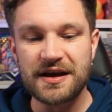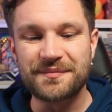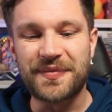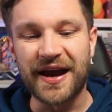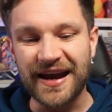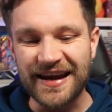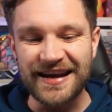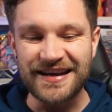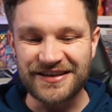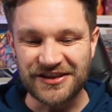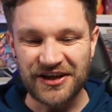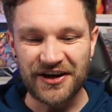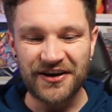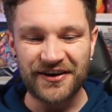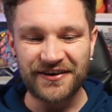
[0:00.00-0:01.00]

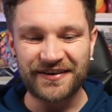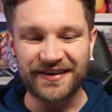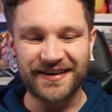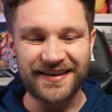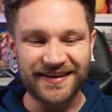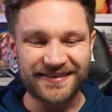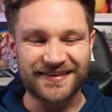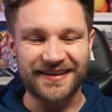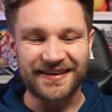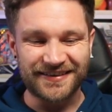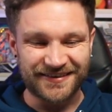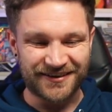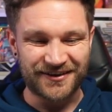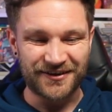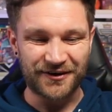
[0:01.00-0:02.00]
Pichu! This
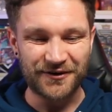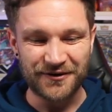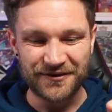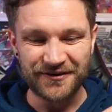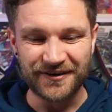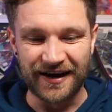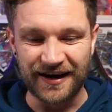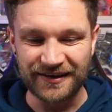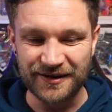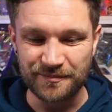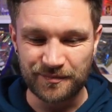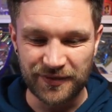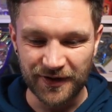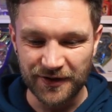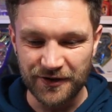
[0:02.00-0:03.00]
is cool. The
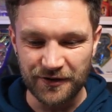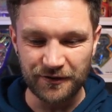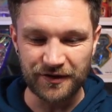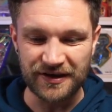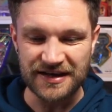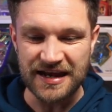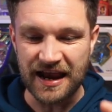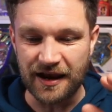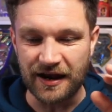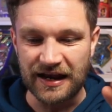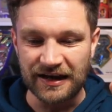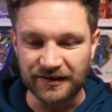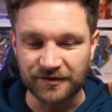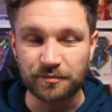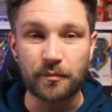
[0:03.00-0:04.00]
blue, the yellow.
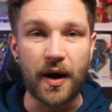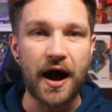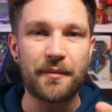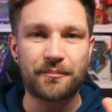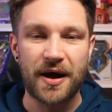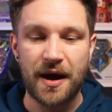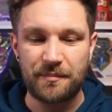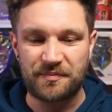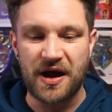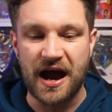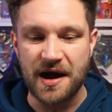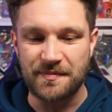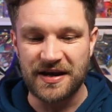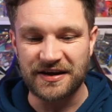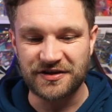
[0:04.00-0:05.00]
It's pop, pop,
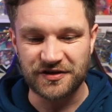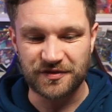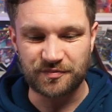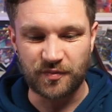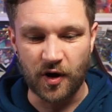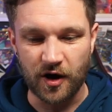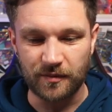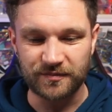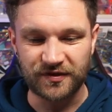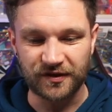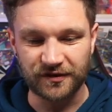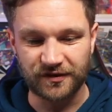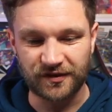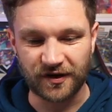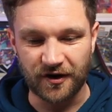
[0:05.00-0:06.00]
pop. It just
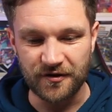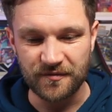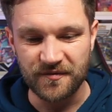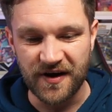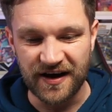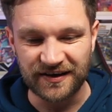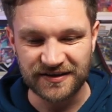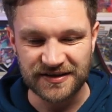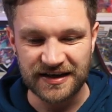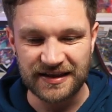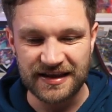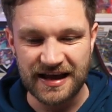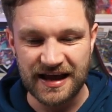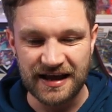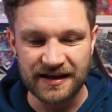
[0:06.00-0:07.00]
pops so much in
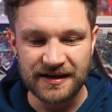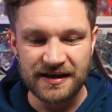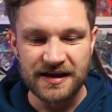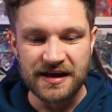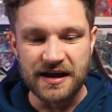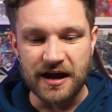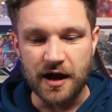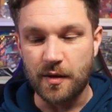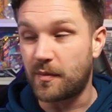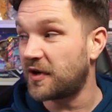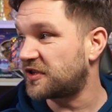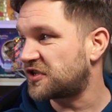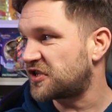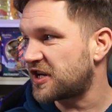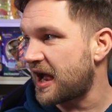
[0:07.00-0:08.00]
there. A
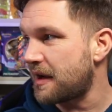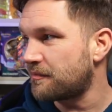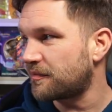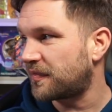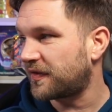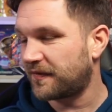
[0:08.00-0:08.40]
Machamp.